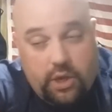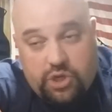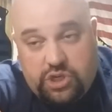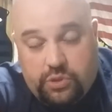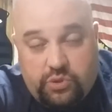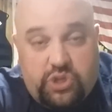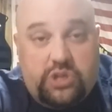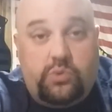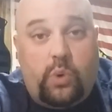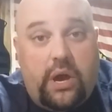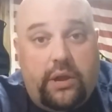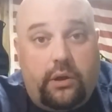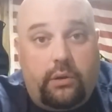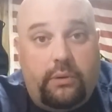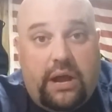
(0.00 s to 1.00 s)
She was just
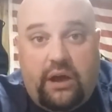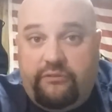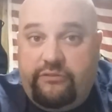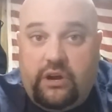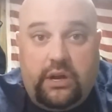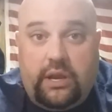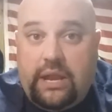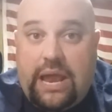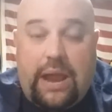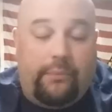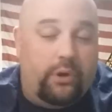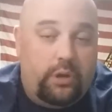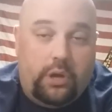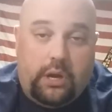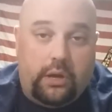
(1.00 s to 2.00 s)
wandering around fucking
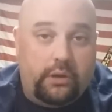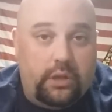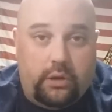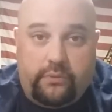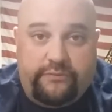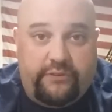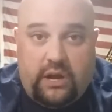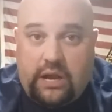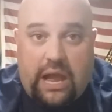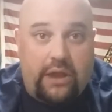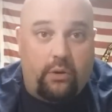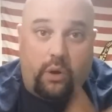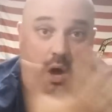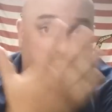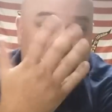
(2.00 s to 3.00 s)
hammered. You know, fuck. I
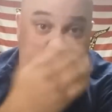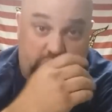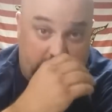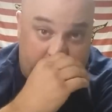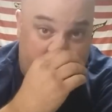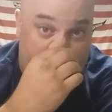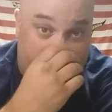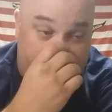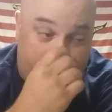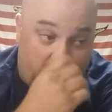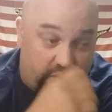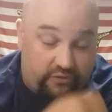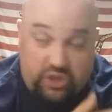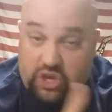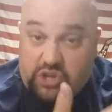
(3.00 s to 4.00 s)
know all the shit that
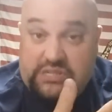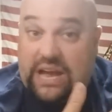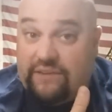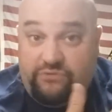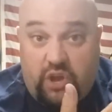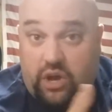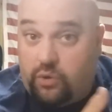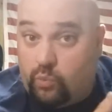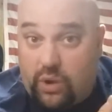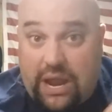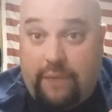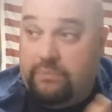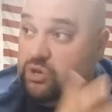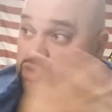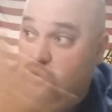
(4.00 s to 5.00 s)
over the years I've done when
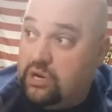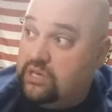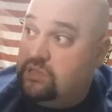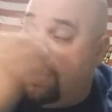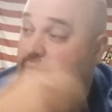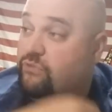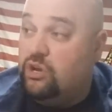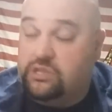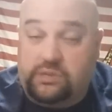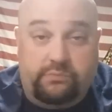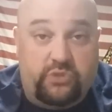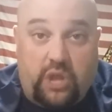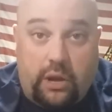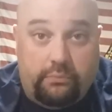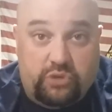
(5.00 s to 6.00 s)
I've been drunk. I've done
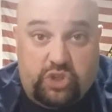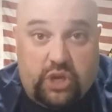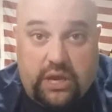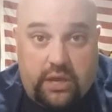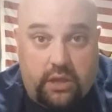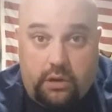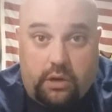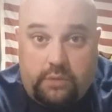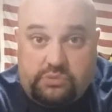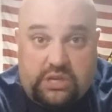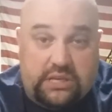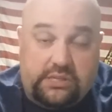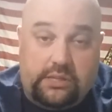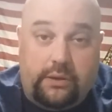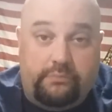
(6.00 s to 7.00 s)
some dumb shit. You know what I'm
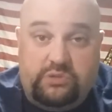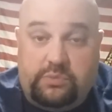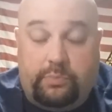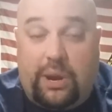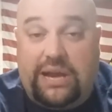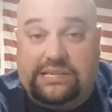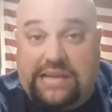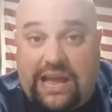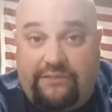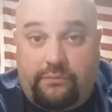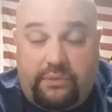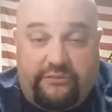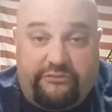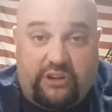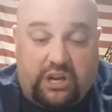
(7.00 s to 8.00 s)
saying? I'm surprised I
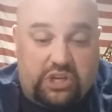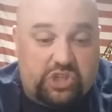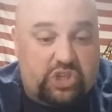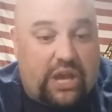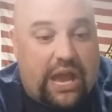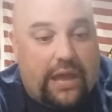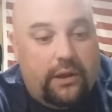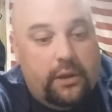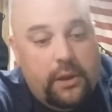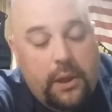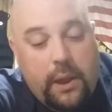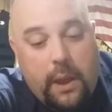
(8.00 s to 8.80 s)
haven't been fucking shot.